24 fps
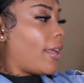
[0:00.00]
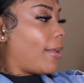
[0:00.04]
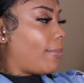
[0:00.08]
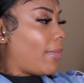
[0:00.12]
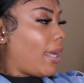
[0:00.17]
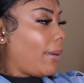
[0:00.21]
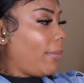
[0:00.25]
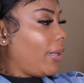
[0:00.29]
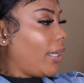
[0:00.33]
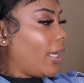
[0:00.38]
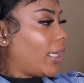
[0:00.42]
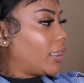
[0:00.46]

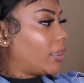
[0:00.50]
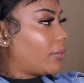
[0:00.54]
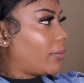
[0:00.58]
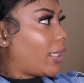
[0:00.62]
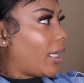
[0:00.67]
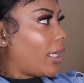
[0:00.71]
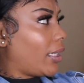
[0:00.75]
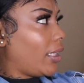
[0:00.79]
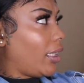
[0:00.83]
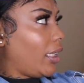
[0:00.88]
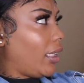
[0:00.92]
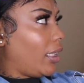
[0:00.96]
Maybe that's what
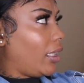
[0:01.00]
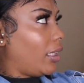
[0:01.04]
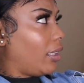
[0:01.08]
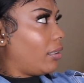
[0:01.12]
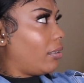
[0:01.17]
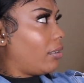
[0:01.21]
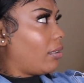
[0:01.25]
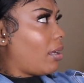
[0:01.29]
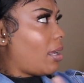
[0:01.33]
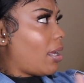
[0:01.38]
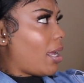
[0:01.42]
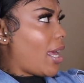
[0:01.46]
I need.
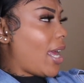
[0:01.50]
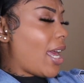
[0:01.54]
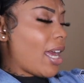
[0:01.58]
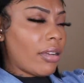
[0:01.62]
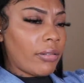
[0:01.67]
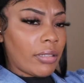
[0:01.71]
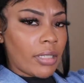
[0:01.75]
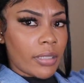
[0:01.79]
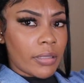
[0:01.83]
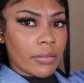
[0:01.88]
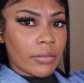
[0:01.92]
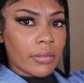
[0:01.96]
I
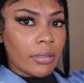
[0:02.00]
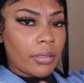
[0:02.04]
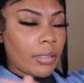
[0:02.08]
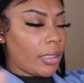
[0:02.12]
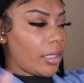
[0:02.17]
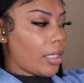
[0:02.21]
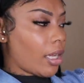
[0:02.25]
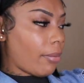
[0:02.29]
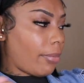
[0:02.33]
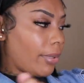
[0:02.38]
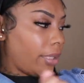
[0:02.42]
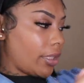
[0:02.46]
don't know.
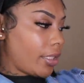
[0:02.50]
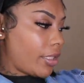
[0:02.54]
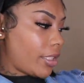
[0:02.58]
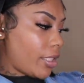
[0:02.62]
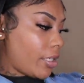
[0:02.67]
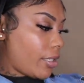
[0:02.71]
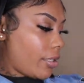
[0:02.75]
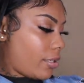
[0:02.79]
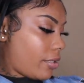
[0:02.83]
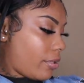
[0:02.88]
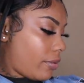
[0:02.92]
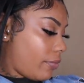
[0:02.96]
Y'all be the
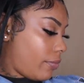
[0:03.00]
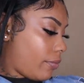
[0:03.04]
judge.